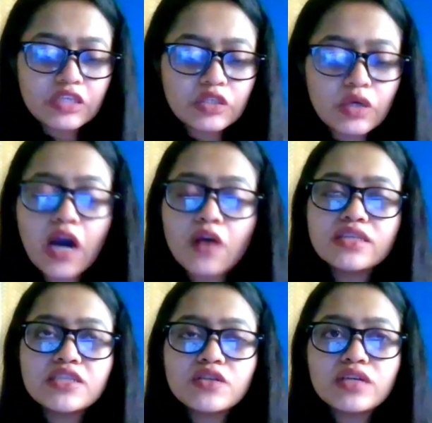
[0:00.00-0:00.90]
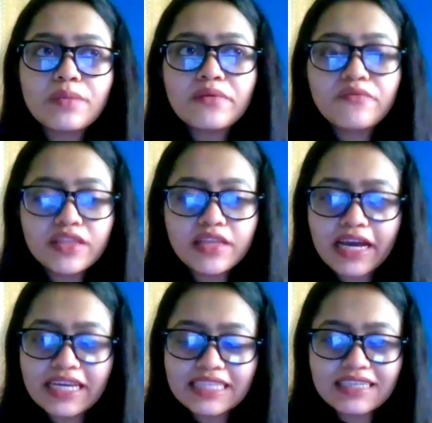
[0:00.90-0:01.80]
So how did you come up with the
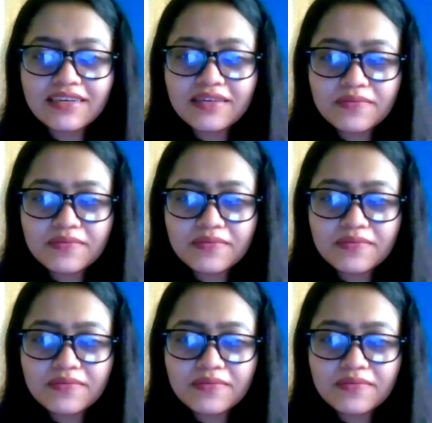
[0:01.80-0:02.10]
idea?